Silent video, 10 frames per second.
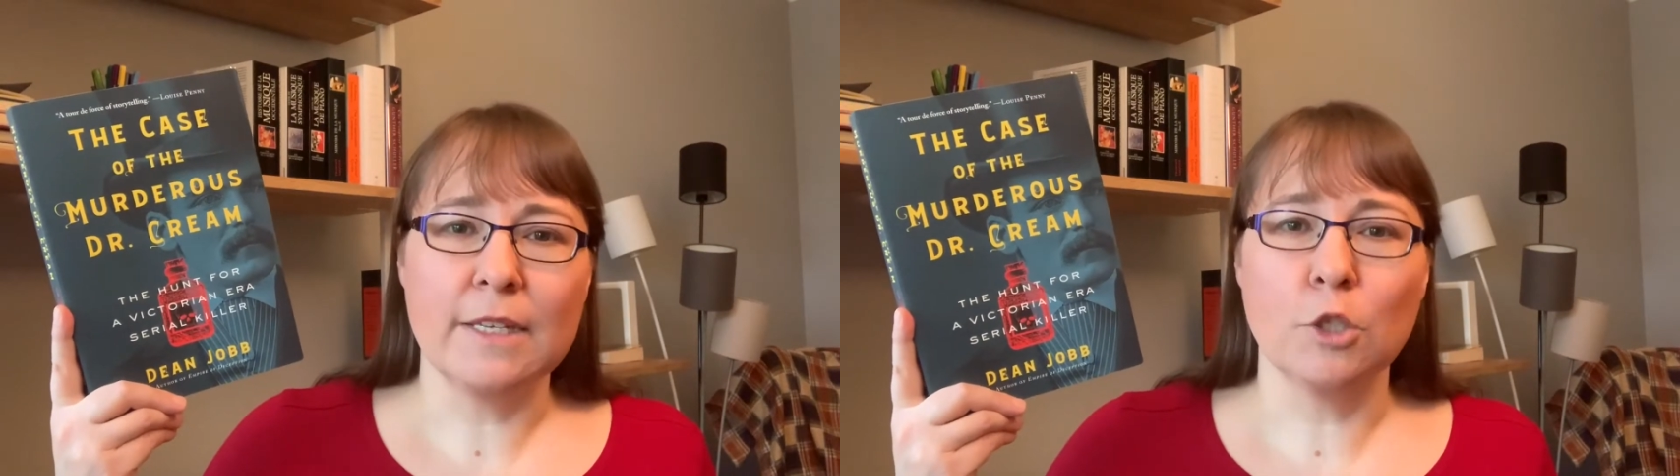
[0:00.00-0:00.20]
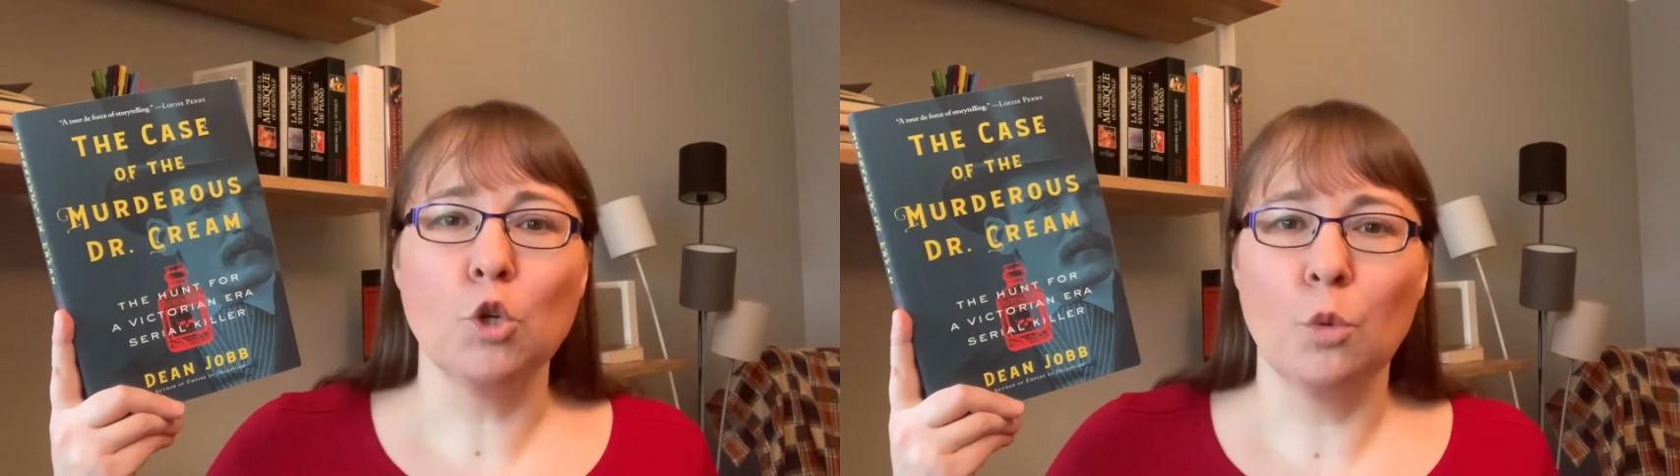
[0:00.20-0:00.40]

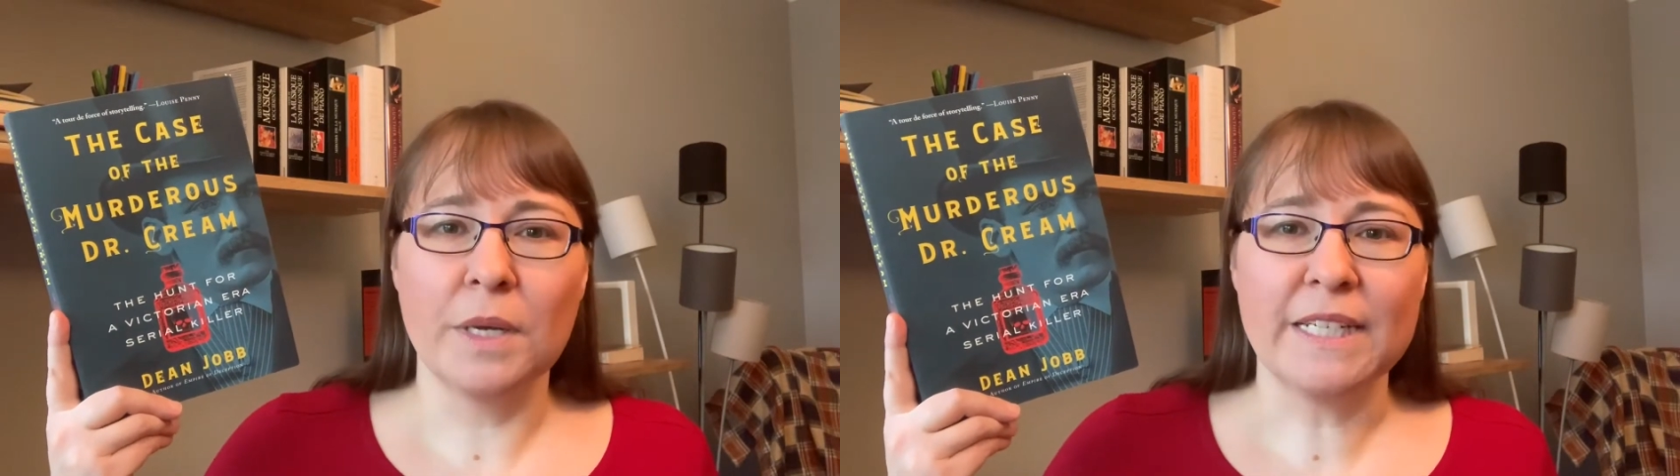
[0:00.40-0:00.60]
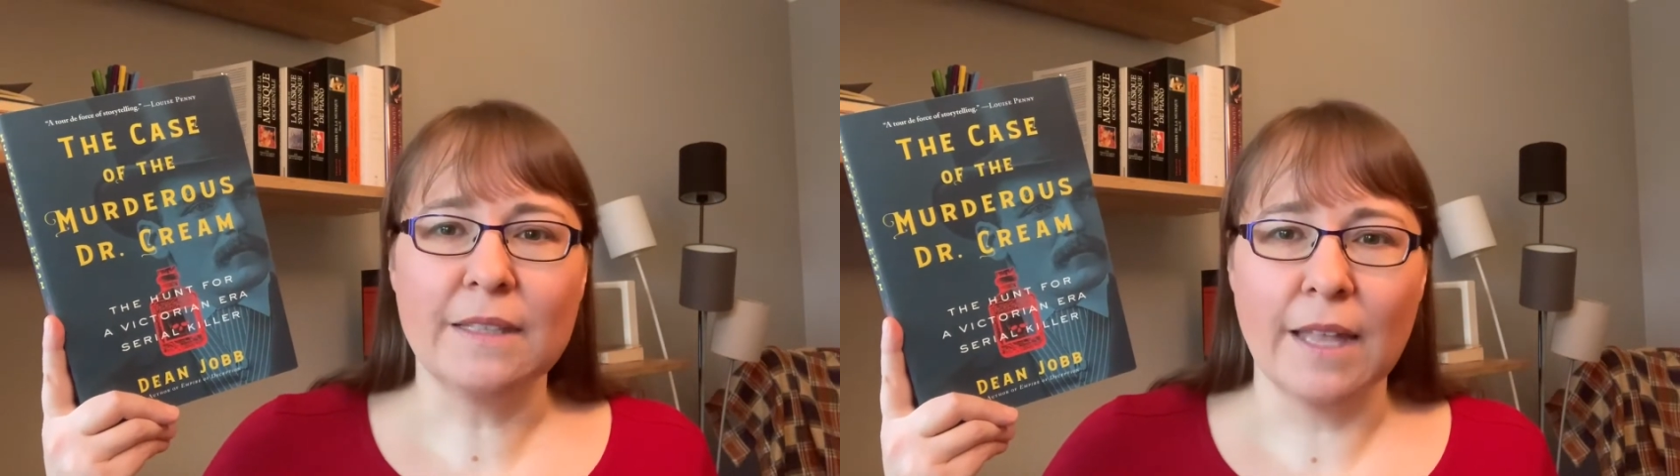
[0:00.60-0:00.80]
is
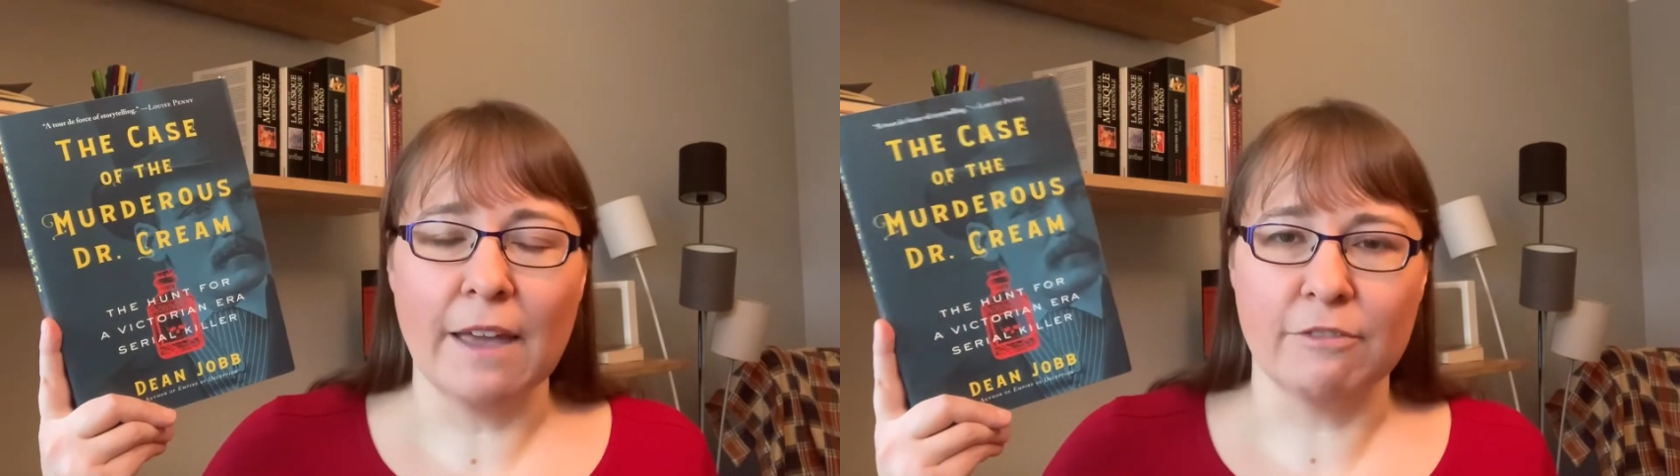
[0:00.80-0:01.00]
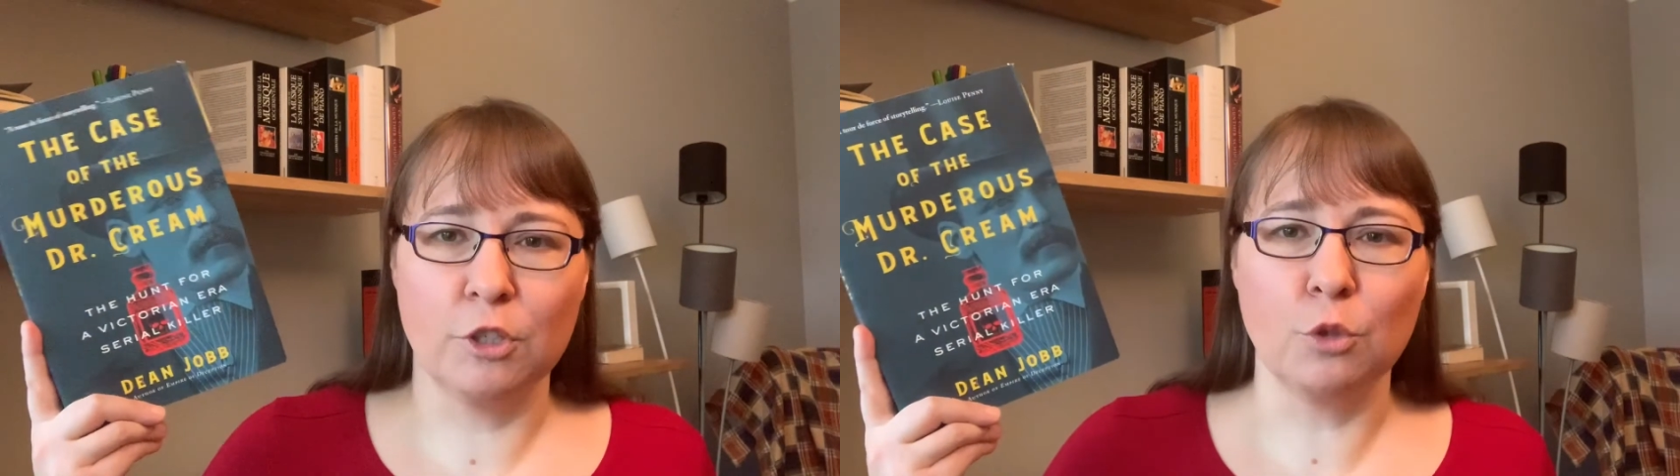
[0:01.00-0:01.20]
nobody left